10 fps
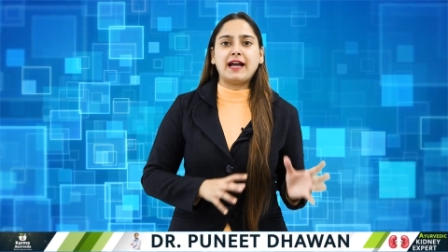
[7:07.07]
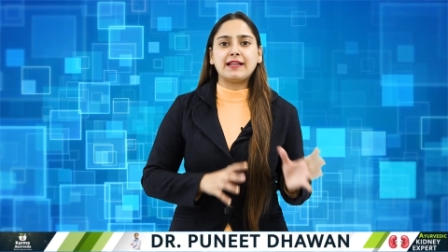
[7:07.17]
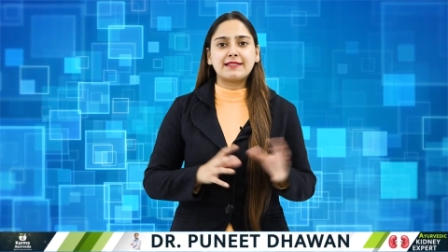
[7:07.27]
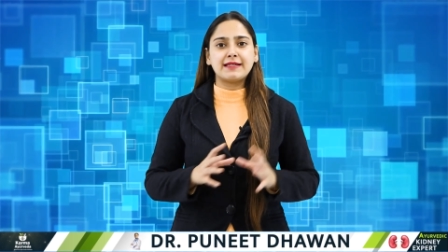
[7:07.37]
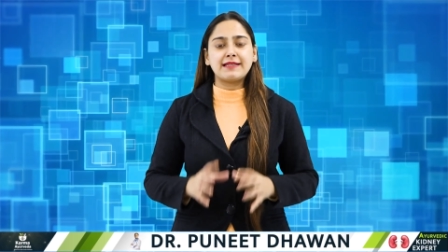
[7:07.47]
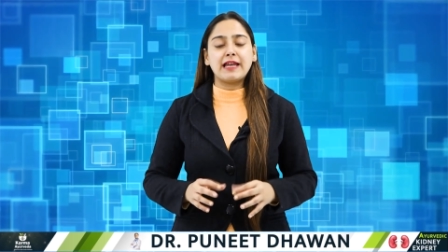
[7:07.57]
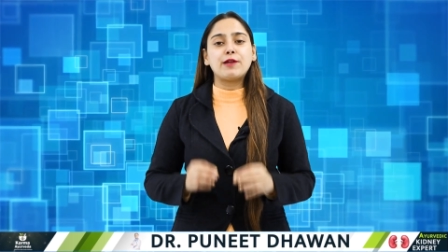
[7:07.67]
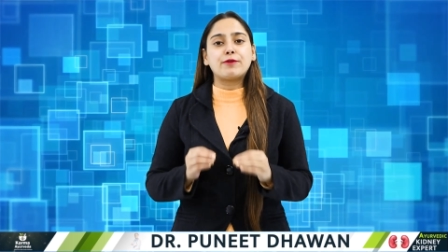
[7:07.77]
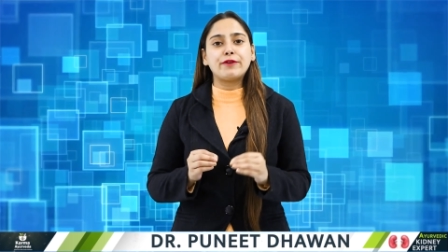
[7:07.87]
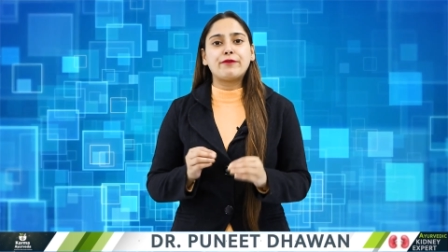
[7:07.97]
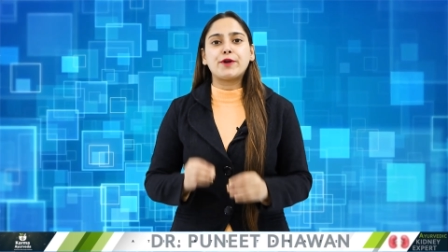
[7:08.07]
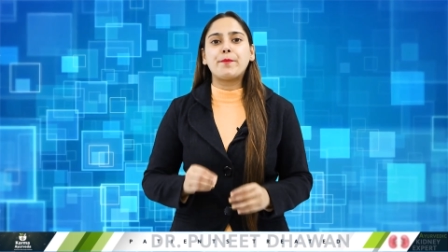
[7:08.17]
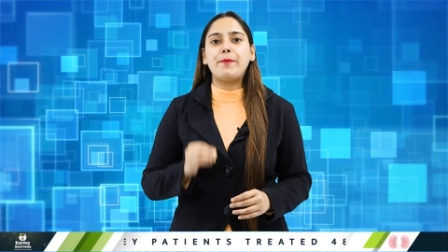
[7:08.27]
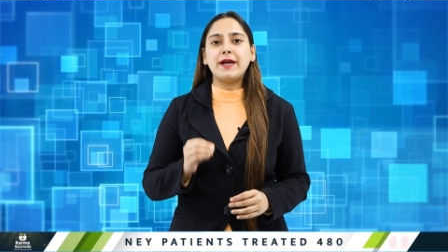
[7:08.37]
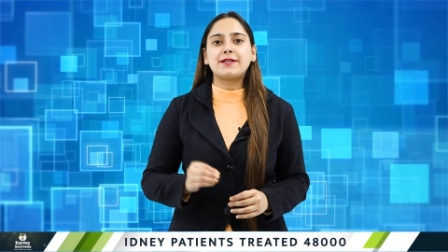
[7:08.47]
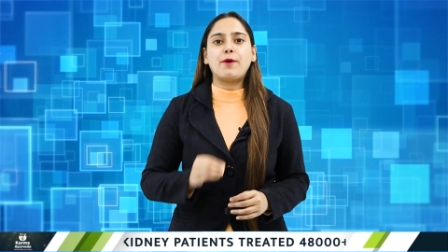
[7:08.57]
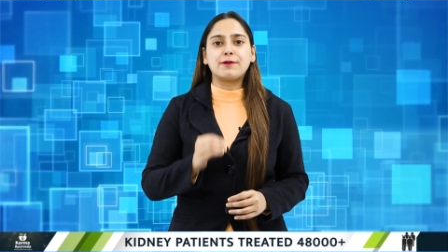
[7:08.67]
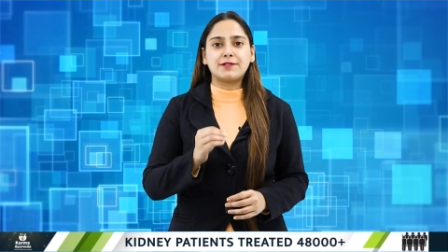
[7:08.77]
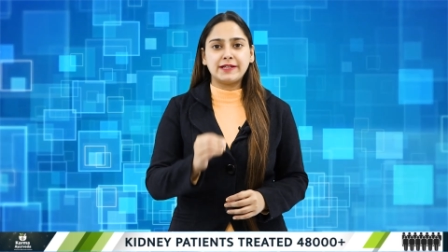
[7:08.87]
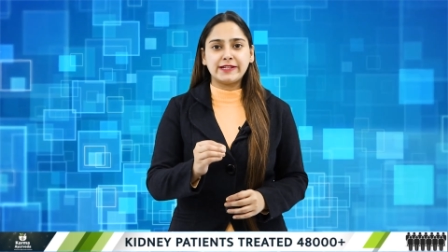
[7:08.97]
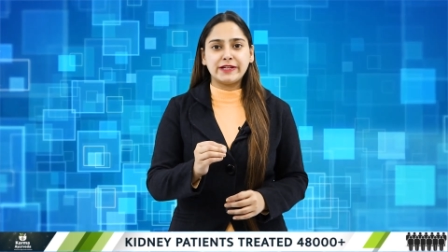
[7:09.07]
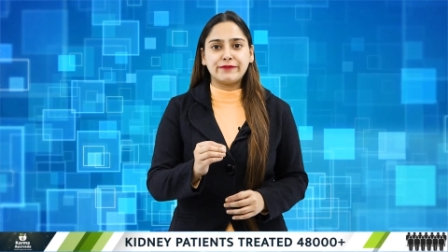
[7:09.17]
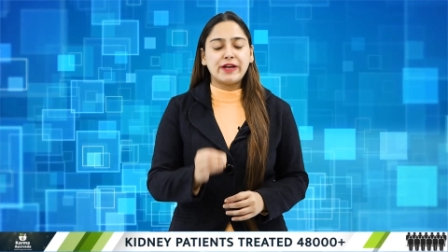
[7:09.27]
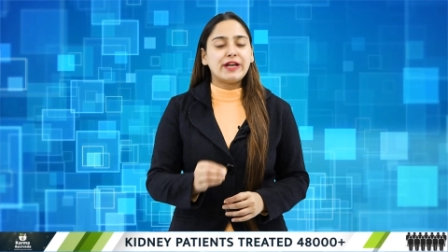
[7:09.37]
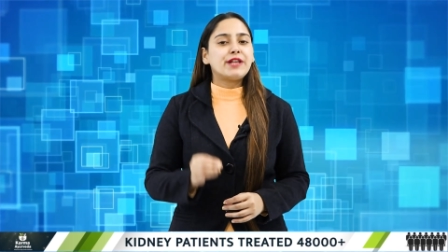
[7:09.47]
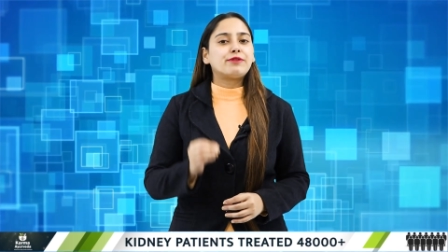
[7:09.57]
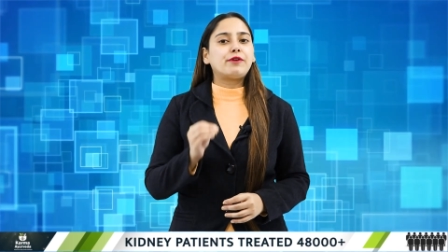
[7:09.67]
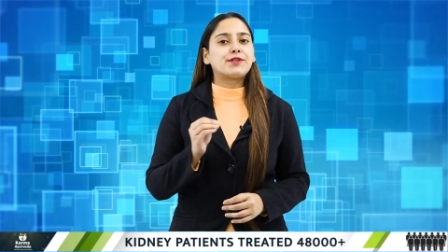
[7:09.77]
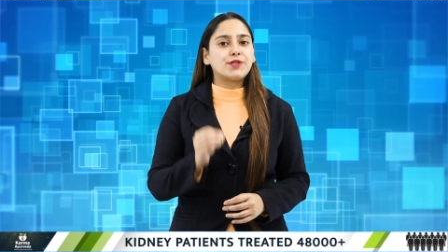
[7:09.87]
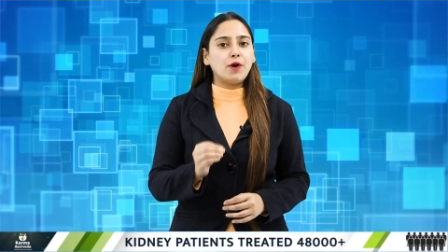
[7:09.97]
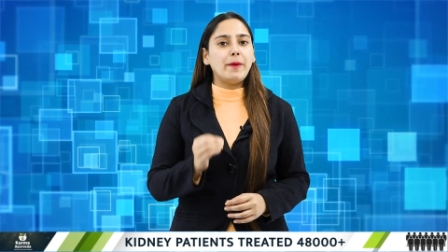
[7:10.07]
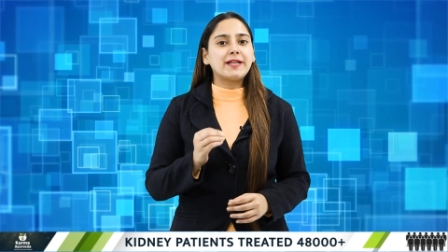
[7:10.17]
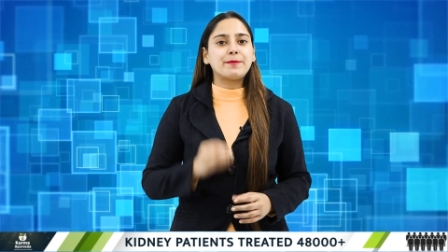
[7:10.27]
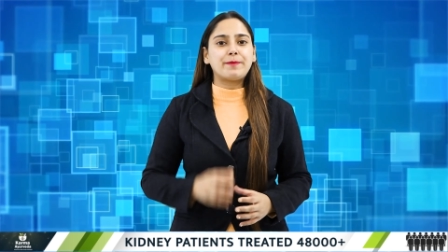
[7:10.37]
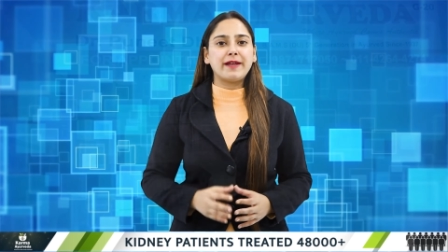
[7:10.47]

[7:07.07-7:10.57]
dialysis and looking for a better alternative, there is no better